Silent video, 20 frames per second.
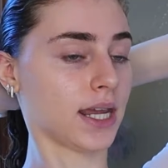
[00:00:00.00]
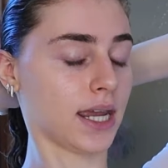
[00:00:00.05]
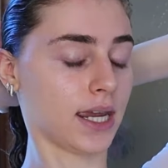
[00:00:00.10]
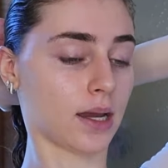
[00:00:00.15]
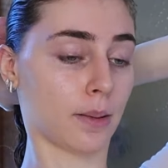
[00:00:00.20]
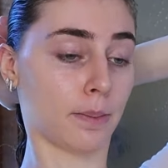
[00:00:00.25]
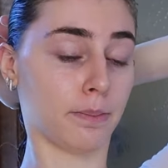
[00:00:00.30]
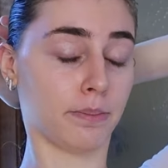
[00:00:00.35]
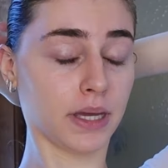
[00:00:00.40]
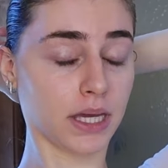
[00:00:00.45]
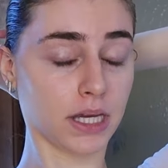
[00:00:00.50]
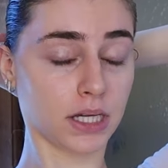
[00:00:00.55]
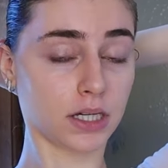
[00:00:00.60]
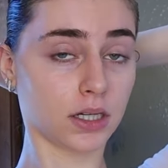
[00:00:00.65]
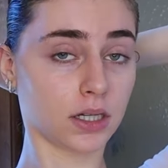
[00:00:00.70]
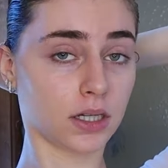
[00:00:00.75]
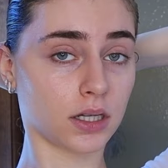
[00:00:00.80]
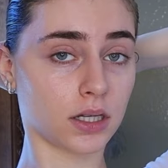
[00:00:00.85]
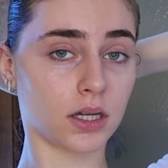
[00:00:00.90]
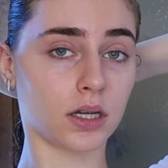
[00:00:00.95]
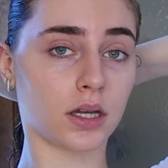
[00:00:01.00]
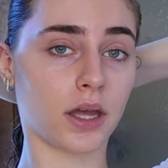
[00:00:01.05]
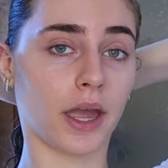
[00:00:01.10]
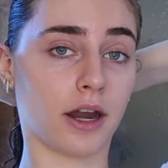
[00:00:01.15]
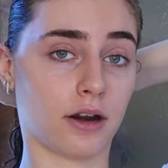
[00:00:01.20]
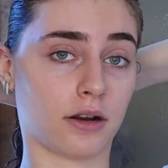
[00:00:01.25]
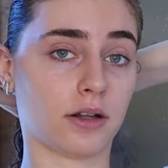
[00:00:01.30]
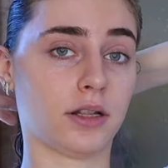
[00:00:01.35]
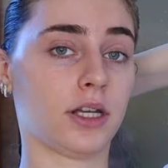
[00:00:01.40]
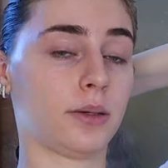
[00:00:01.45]
take a big
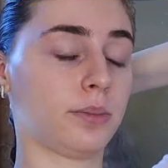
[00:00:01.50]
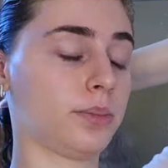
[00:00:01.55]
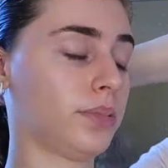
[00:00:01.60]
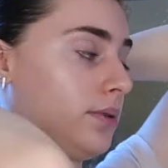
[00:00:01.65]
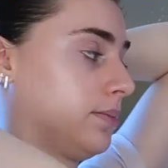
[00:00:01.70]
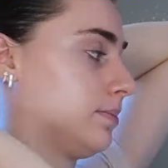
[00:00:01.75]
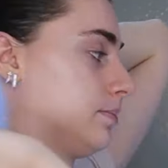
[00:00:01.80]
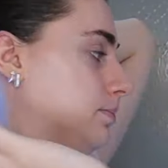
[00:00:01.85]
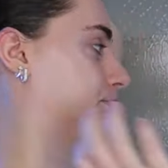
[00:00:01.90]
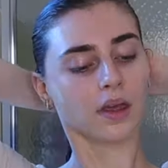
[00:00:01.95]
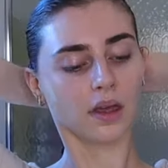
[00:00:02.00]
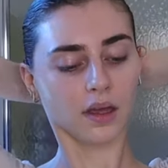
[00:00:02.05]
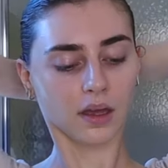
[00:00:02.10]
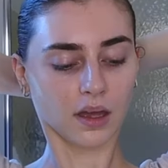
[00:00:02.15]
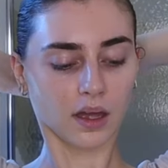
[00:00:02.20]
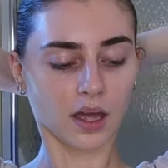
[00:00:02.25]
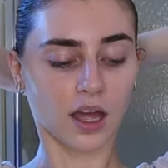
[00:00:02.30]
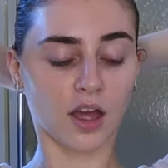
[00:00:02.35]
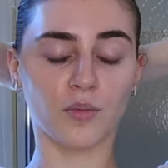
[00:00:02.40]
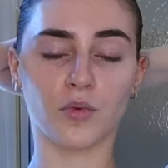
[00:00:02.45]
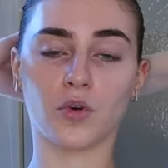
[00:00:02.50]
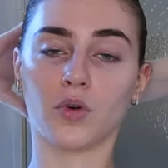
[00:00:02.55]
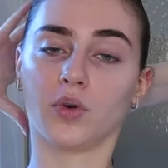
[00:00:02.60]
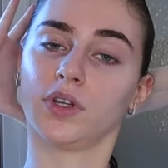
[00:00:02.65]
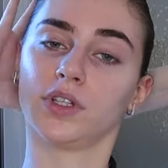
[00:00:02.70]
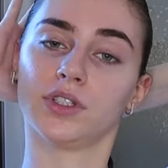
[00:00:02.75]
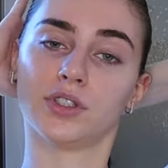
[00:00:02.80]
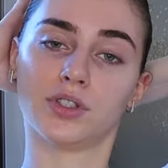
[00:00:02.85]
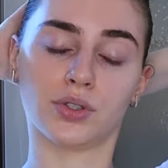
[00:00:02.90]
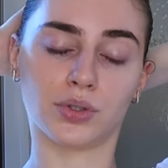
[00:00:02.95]
hair clip. I'm
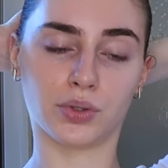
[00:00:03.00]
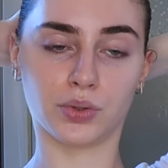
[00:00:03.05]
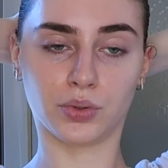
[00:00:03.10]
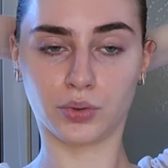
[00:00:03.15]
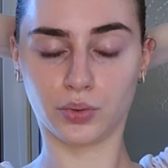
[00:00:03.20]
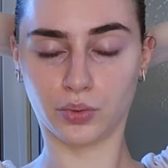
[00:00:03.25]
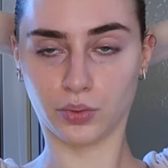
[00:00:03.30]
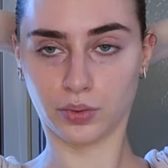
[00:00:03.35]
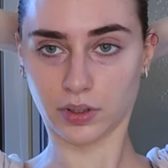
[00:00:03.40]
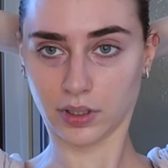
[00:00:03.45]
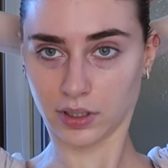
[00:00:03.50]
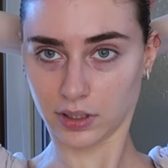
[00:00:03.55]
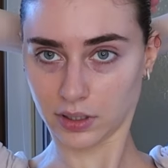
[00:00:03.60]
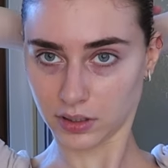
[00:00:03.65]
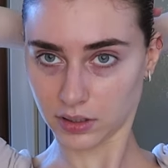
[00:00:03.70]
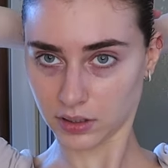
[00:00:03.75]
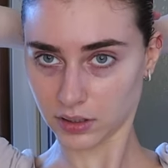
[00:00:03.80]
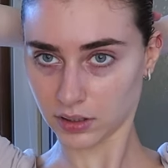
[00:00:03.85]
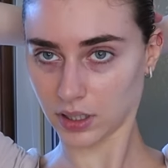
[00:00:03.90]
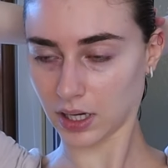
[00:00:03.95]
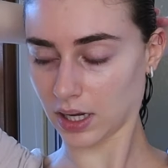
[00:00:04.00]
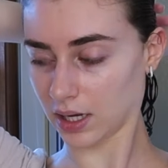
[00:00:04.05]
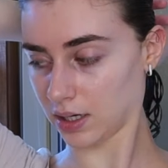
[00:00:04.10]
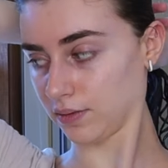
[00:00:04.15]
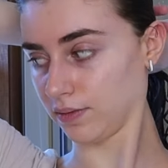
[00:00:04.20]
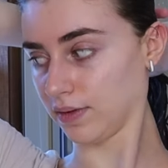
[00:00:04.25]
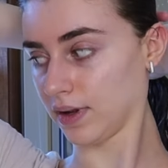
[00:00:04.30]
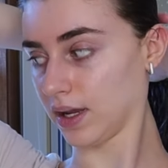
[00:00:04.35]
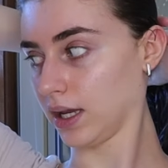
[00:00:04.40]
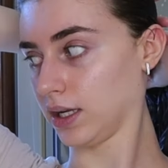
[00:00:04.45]
going to kind
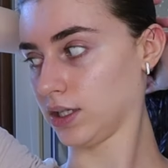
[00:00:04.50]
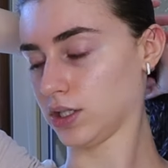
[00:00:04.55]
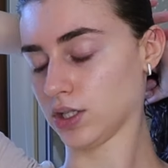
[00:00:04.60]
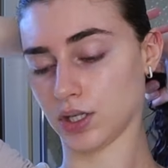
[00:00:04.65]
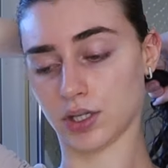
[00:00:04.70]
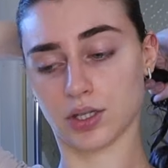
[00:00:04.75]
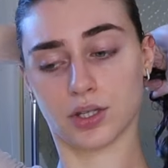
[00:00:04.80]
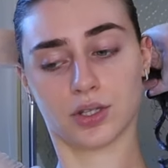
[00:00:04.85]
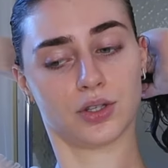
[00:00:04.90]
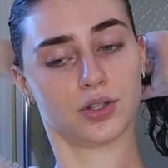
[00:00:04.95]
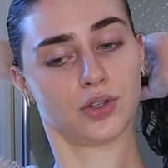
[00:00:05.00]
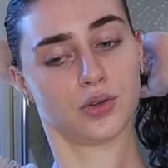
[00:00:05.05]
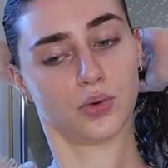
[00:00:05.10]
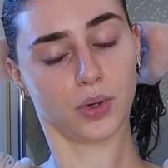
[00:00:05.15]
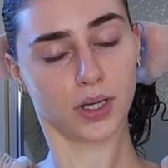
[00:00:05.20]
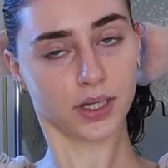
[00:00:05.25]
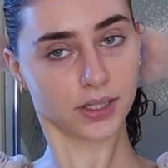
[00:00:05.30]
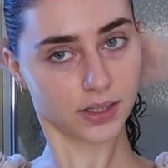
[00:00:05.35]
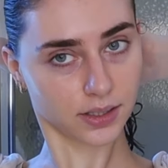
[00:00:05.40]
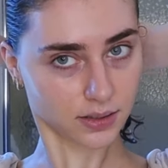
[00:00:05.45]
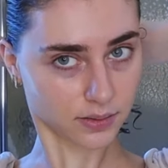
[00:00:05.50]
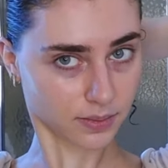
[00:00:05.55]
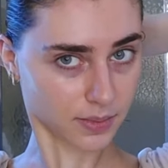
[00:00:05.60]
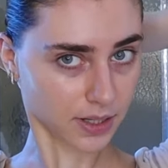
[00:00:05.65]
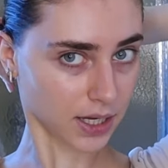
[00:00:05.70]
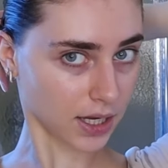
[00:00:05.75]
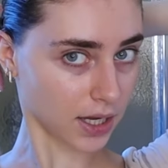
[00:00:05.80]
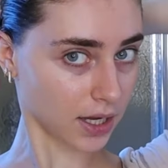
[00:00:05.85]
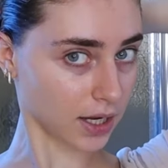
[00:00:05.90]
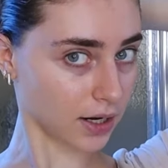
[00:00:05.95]
of like just twist
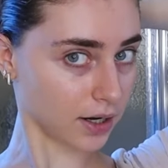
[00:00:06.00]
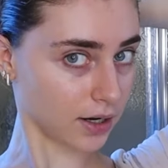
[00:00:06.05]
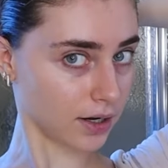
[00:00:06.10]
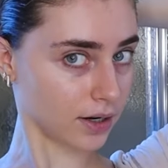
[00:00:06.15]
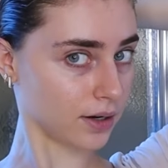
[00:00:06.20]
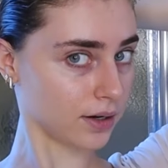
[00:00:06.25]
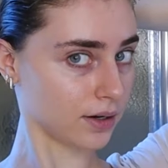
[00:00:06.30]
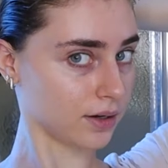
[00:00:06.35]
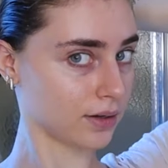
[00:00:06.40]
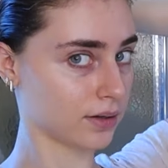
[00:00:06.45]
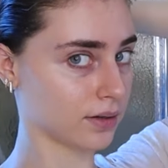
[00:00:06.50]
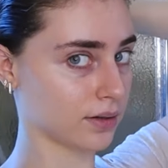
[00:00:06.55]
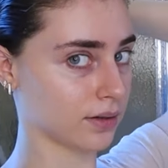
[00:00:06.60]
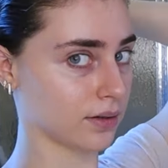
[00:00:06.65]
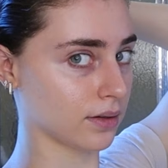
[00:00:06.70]
my hair